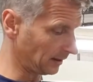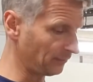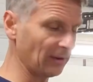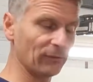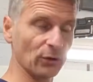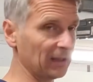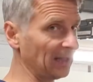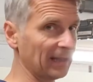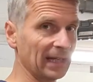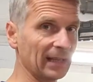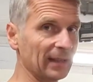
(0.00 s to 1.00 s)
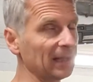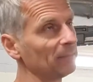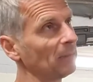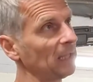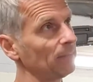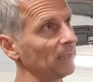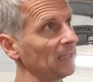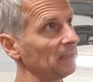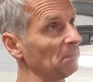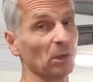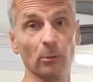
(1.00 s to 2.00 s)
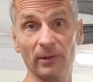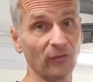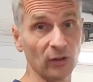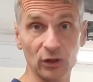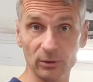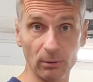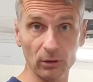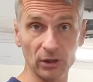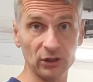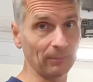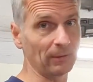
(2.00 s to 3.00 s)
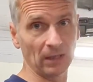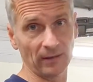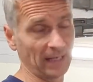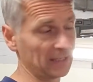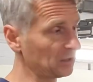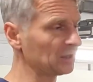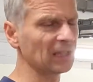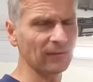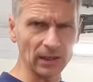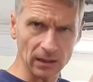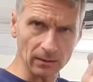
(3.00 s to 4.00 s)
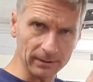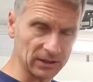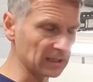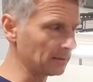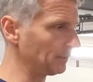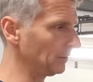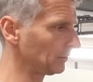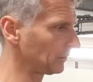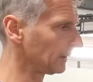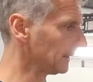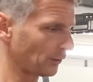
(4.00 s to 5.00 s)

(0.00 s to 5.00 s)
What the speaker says: If you haven't got any of that, then maybe a little bit of furniture polish, something like that, just to give it a little bit of slippiness.